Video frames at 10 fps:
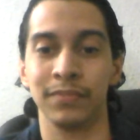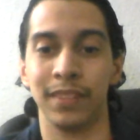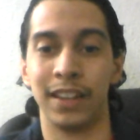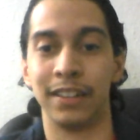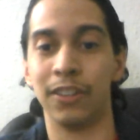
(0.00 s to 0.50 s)

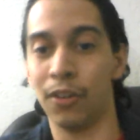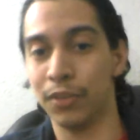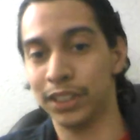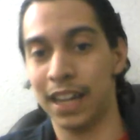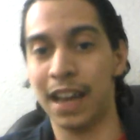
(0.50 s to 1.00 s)
And
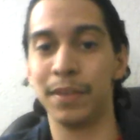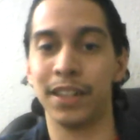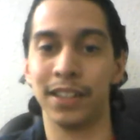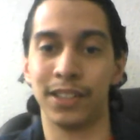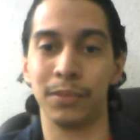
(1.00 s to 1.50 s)
over time, he
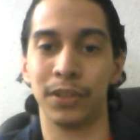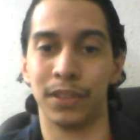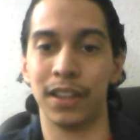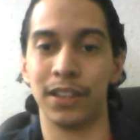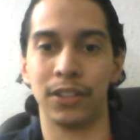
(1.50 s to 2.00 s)
did some good
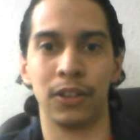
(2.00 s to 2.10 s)
things.